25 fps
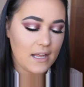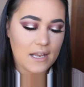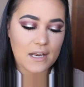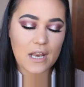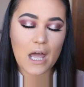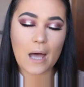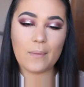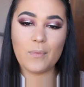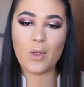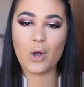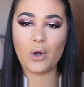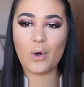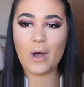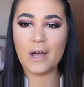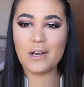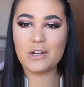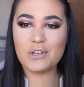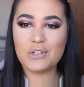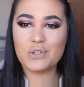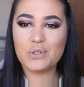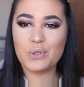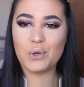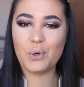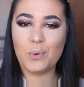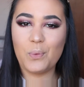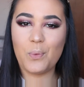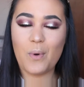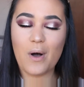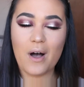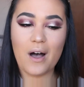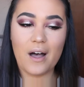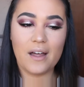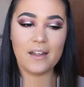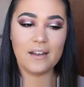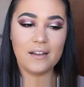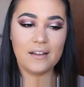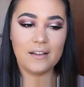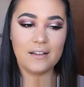Now I'm not kind of sure
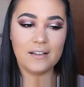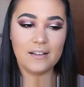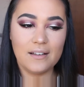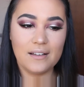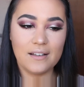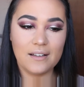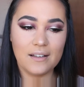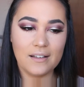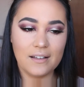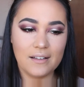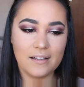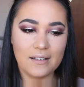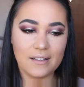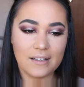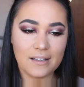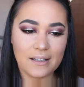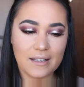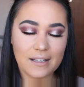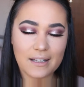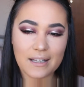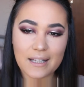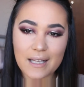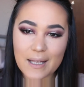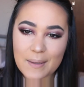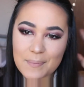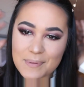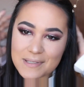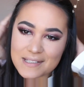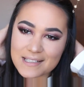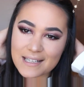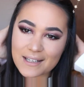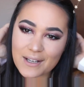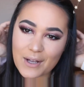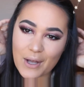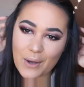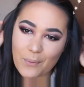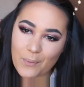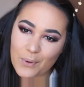what
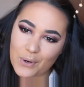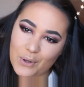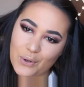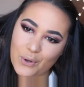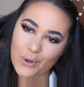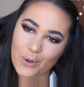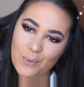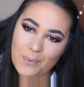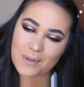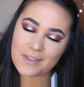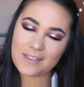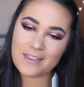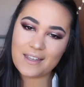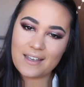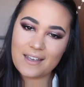lipstick I want to go with